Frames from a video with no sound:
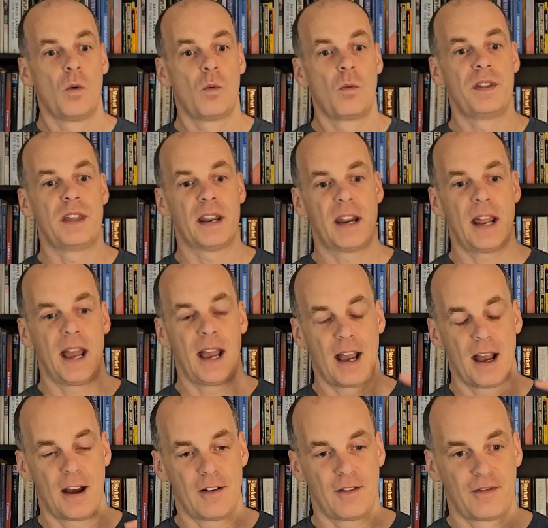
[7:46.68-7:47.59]
We then
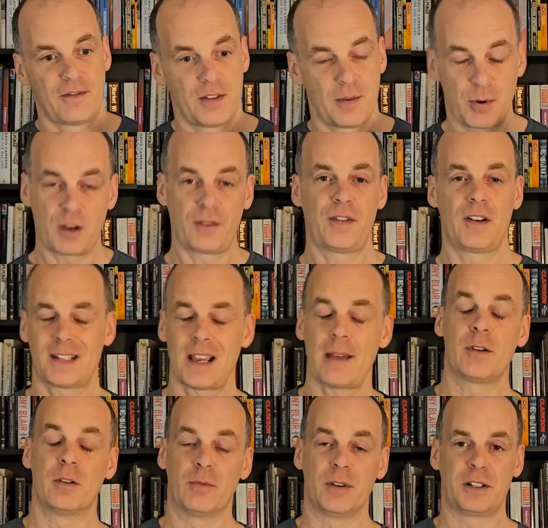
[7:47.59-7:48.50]
have the Book of 1
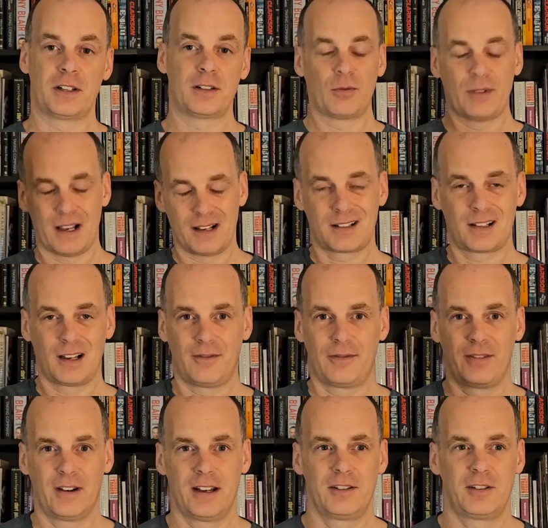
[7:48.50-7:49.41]
Samuel, which is all that
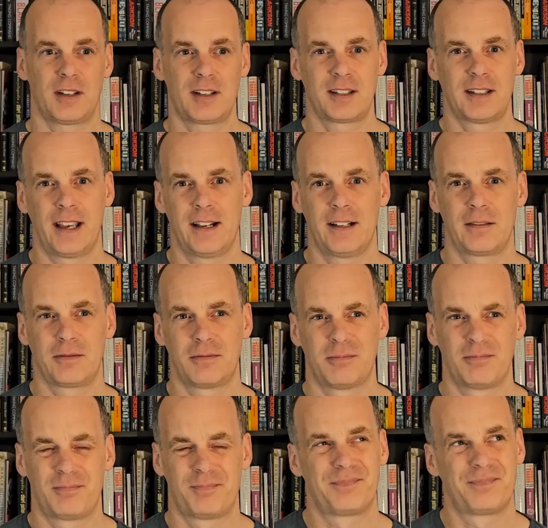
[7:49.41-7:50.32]
stuff I just said,
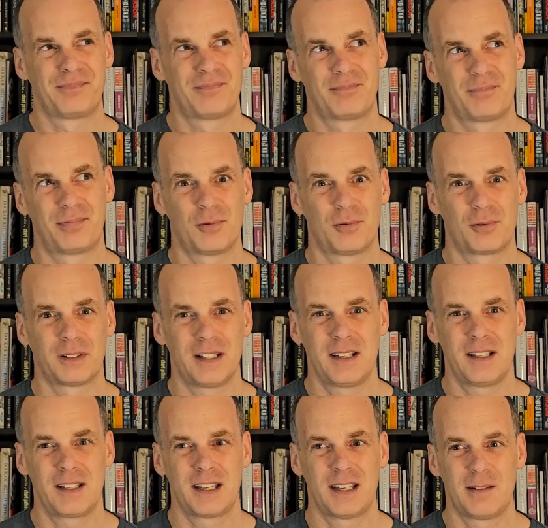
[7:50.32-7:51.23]

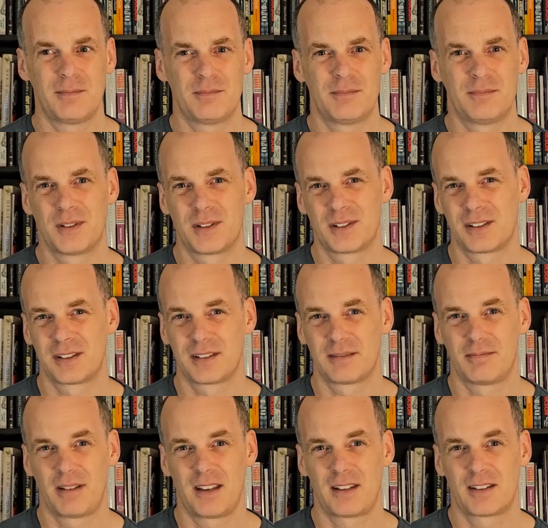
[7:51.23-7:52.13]
broadly
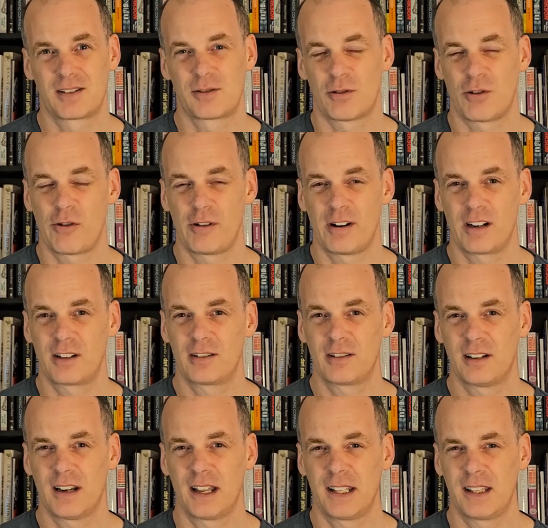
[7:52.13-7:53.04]
seems
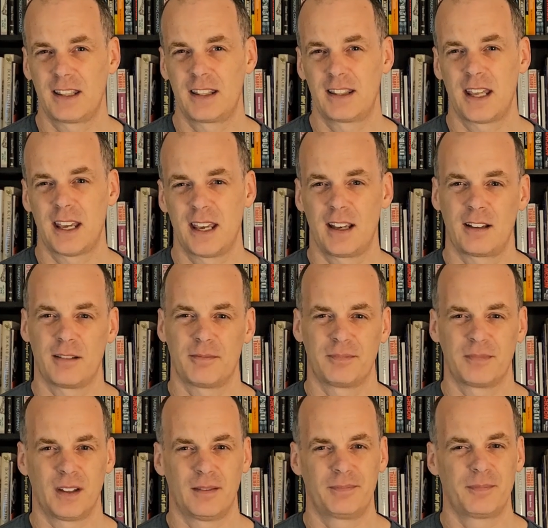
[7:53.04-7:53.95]
historical, I think.
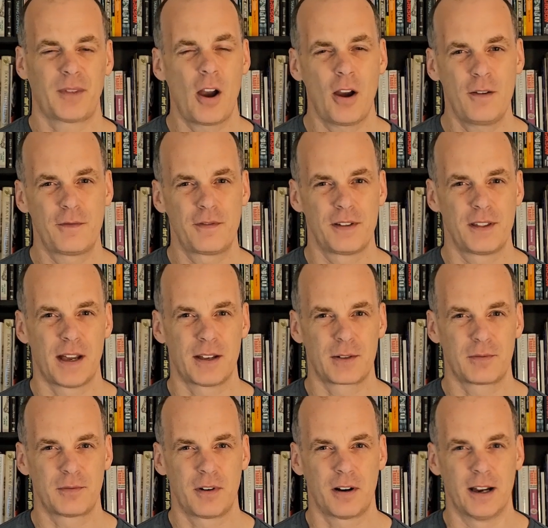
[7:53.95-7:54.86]
Hopefully
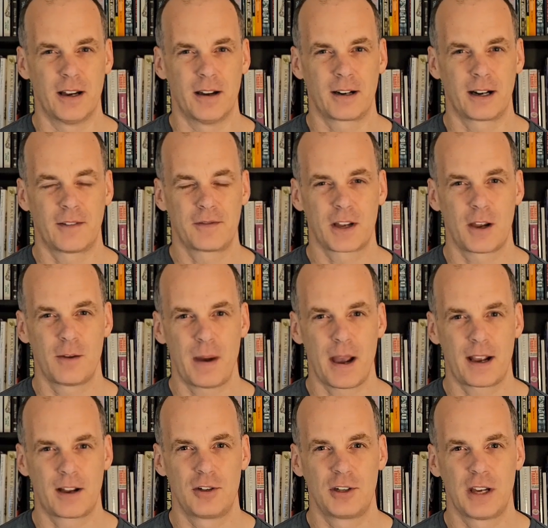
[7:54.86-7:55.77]
that's right. I'm going to have to go
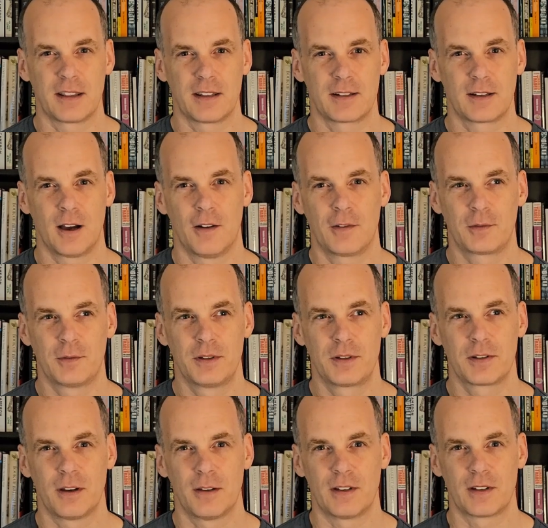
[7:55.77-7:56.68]
back and check this
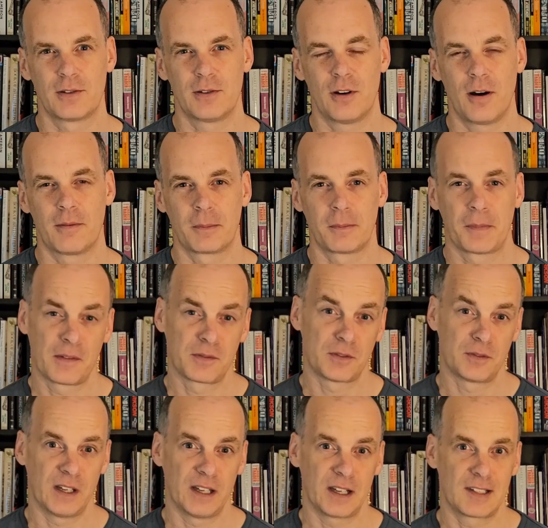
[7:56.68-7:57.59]
afterwards, so if it's not, I'm going to have
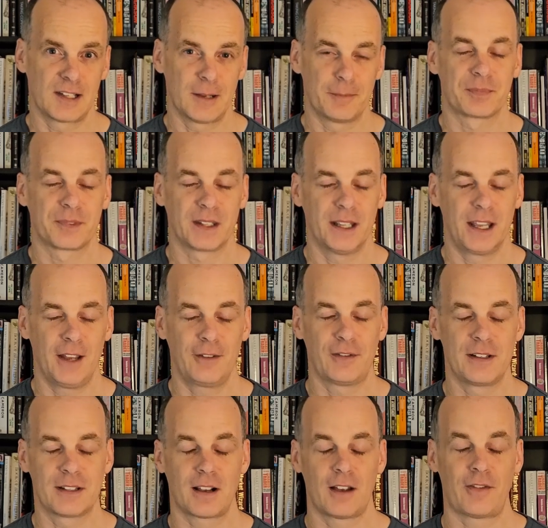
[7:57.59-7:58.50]
to fix it.
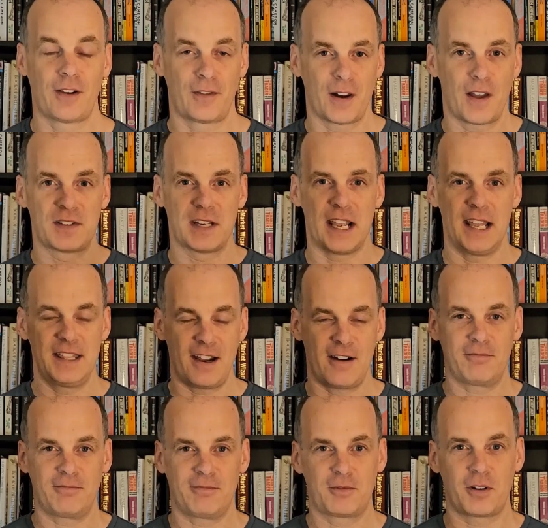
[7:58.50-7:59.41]
If I've left it in
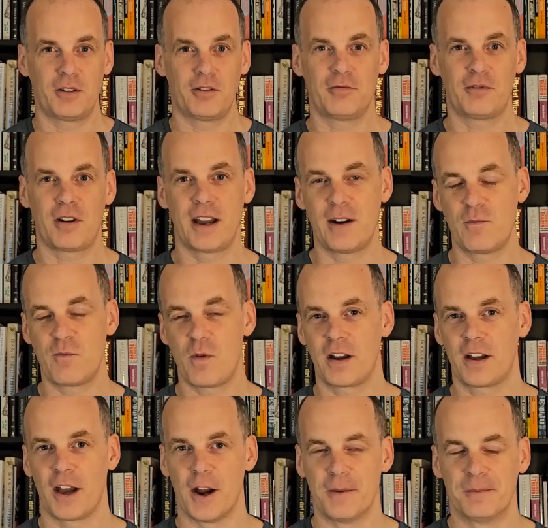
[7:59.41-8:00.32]
there, I've got it all right in
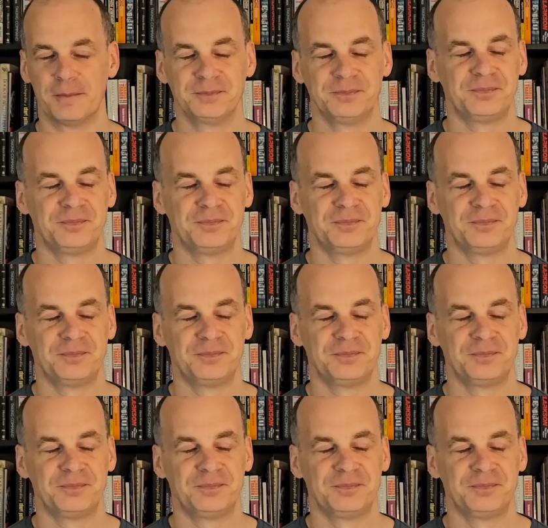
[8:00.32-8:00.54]
one go.